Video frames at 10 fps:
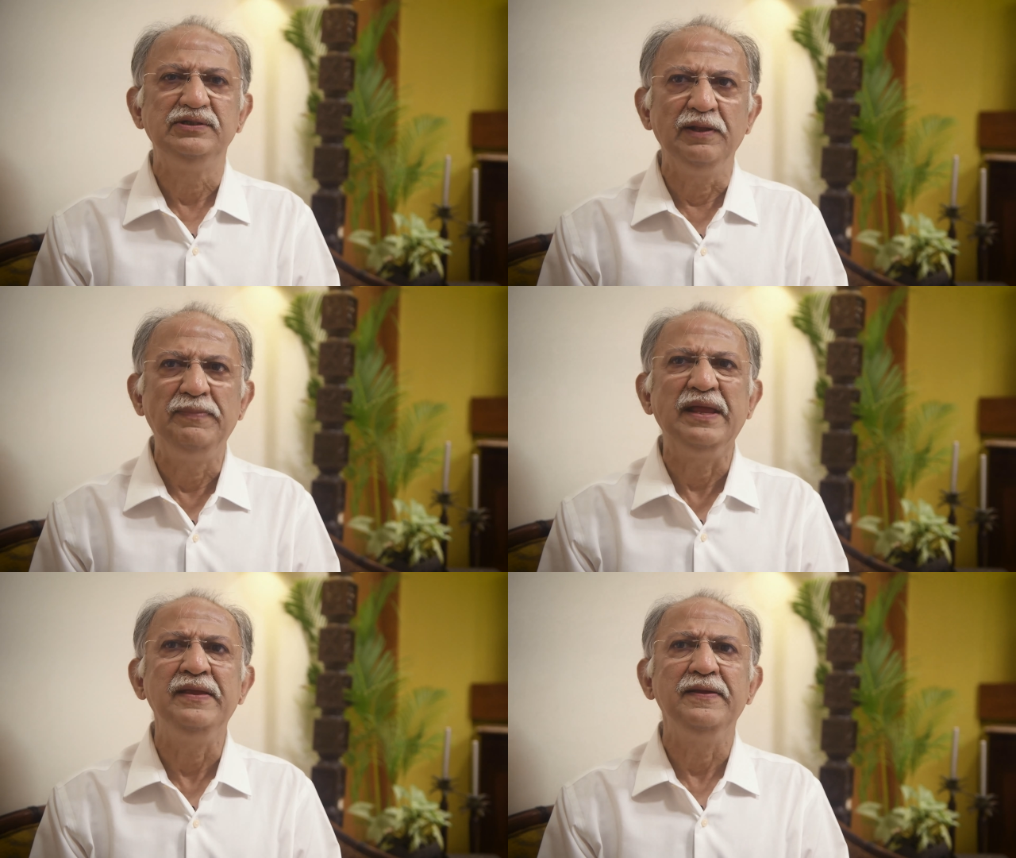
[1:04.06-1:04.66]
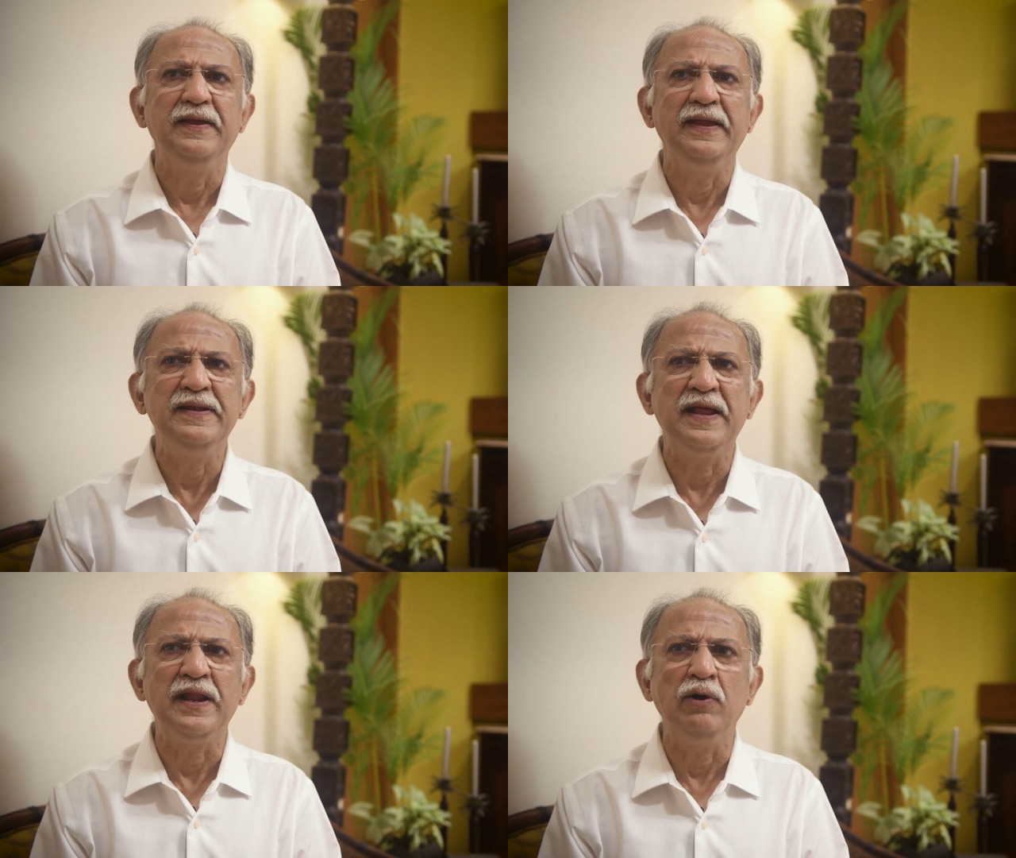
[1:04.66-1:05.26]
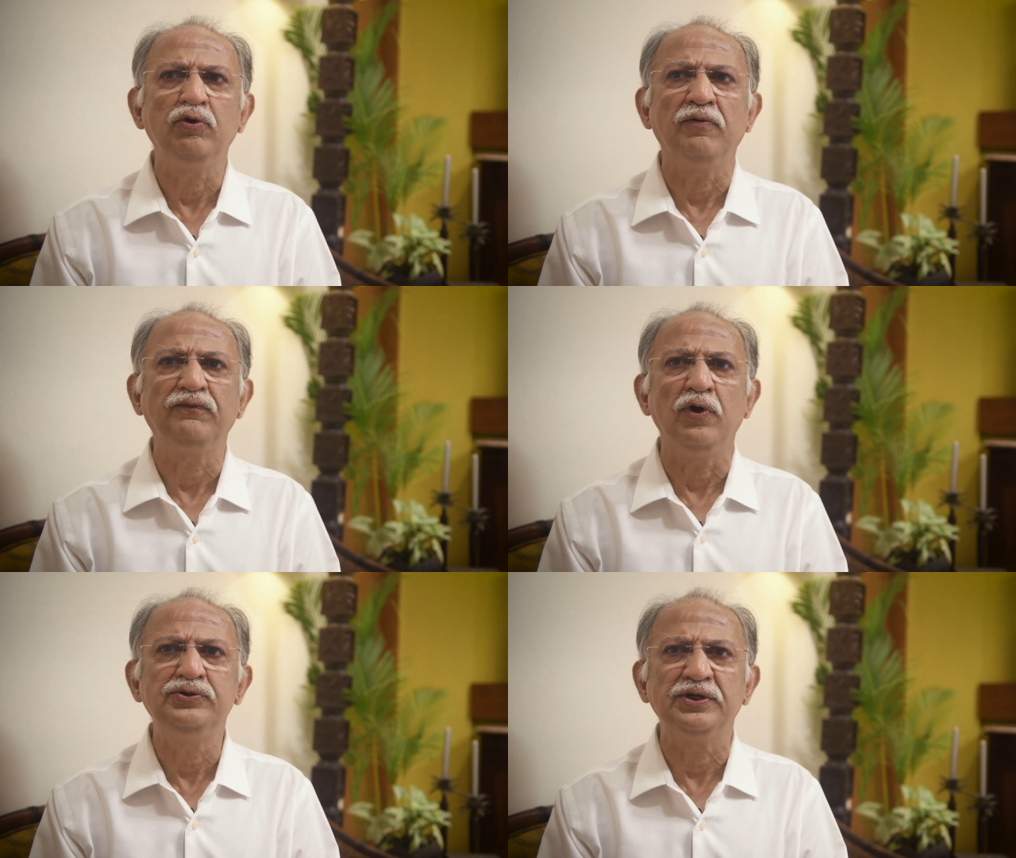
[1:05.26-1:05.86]
Slipping in and out
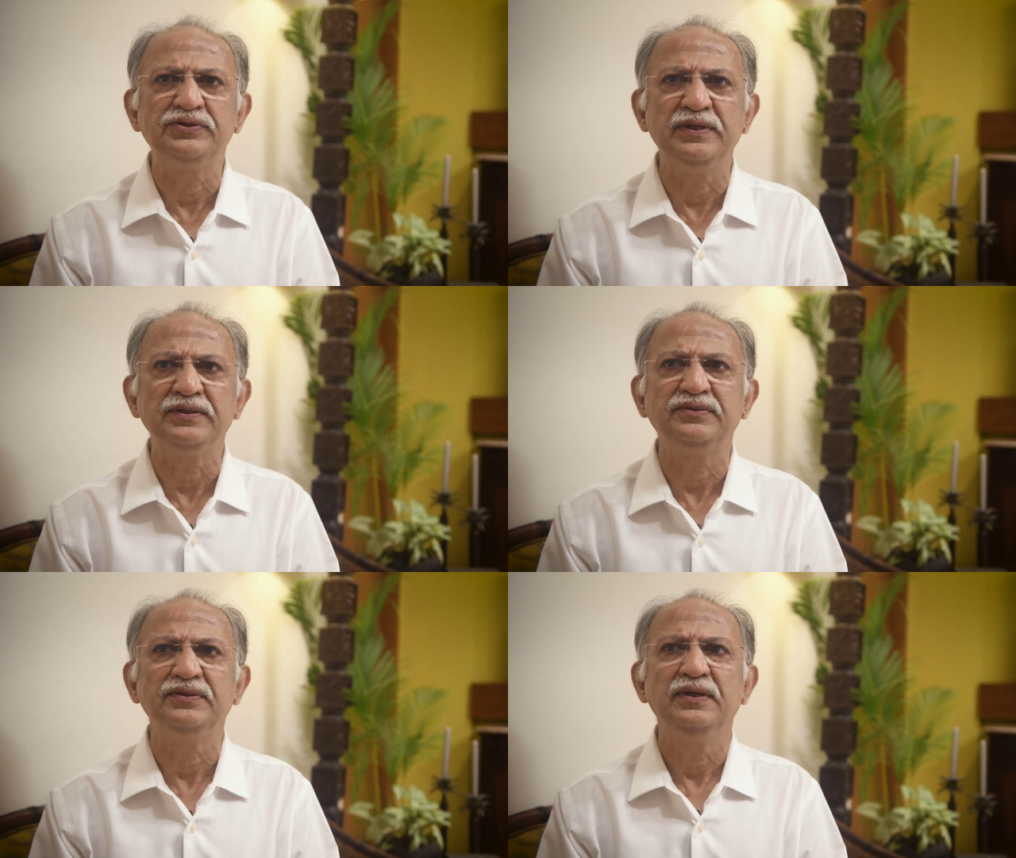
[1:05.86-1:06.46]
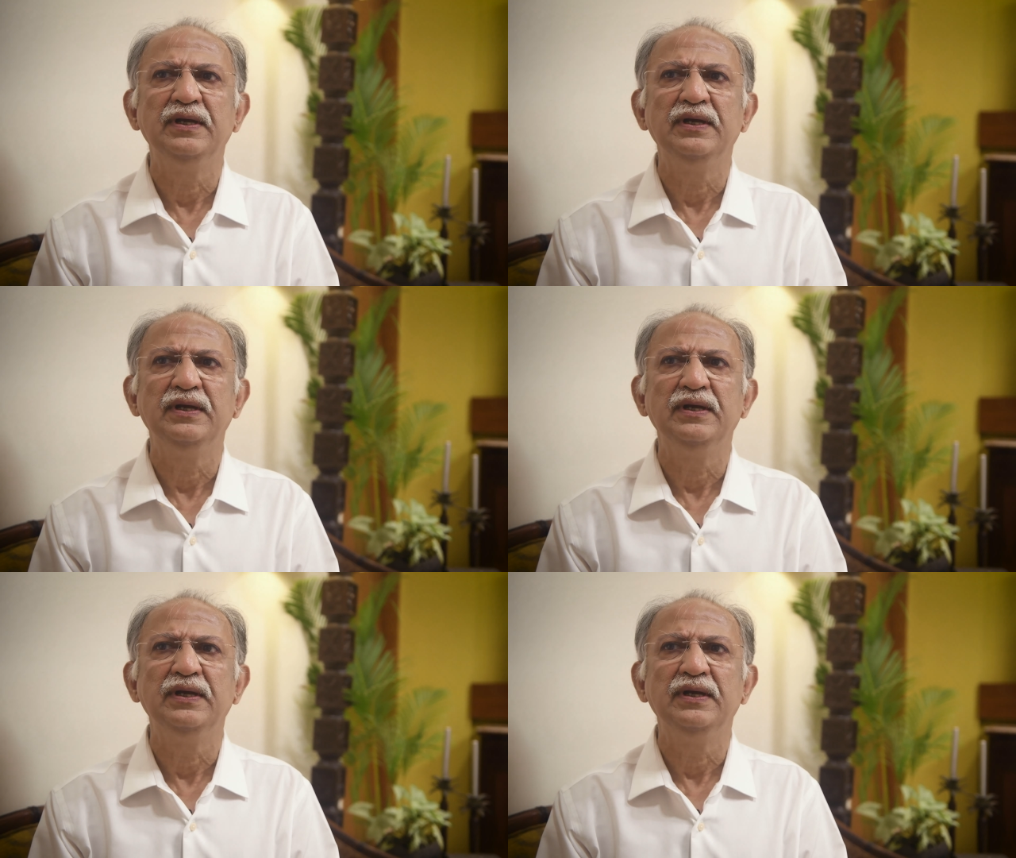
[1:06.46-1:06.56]
of consciousness